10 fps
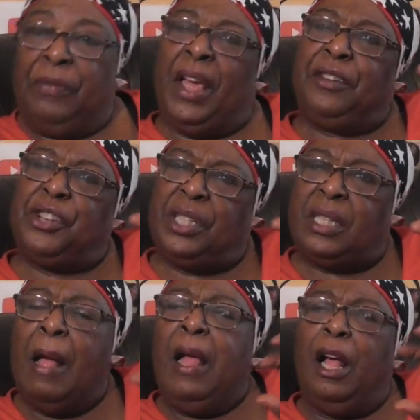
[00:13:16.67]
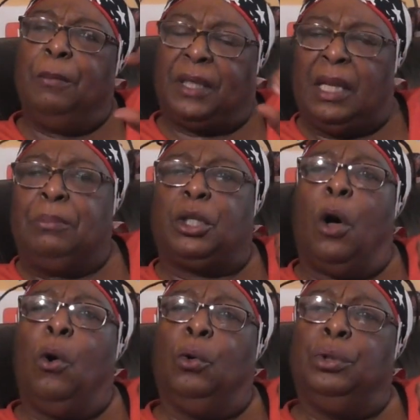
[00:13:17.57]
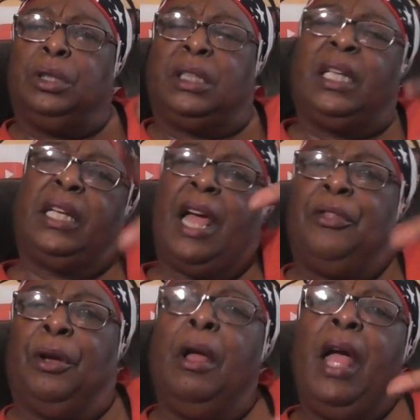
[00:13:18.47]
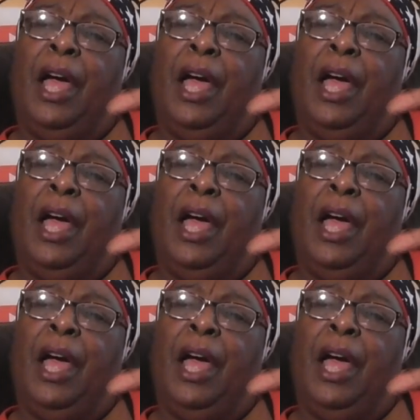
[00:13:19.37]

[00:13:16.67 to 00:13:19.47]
And that just helps them to hold together.